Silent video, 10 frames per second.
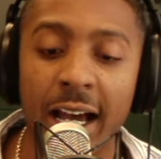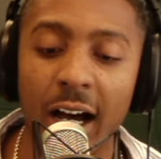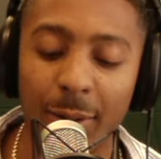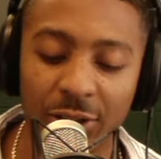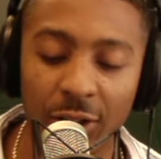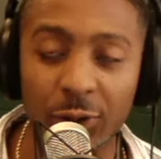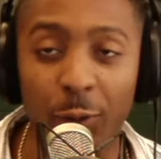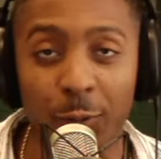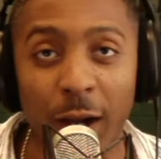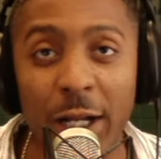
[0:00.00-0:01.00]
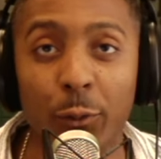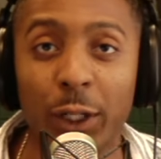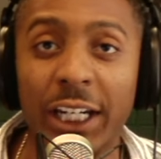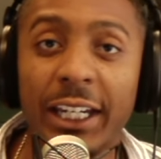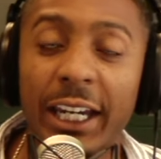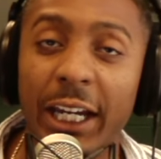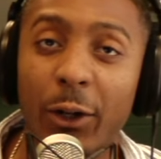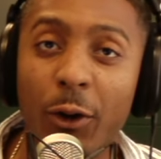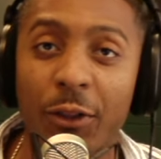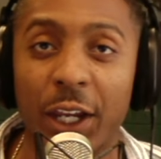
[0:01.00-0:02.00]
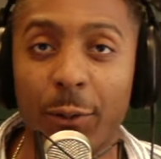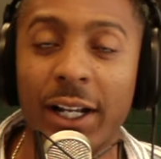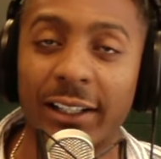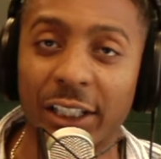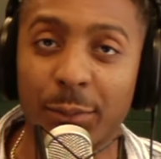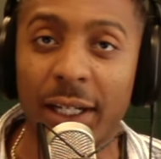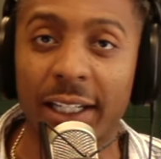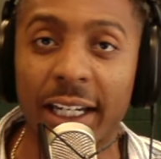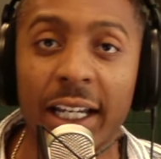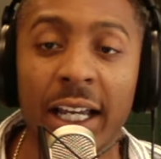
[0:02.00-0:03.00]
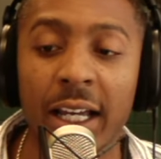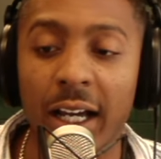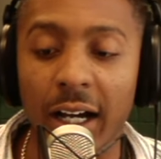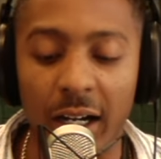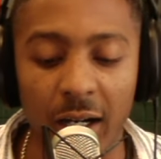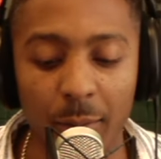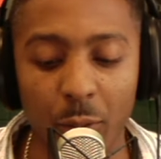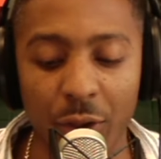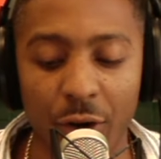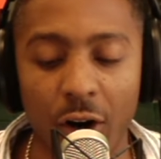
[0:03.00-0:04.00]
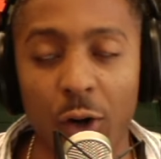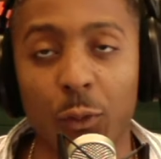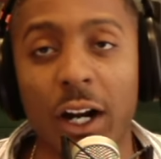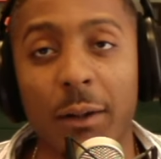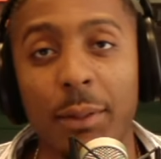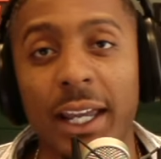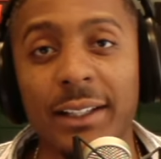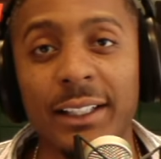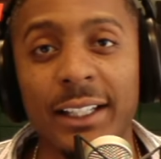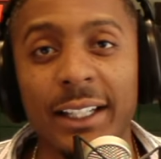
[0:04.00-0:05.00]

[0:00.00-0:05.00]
It's also fight week here on Theoretically Speaking with Hard Rock Bet.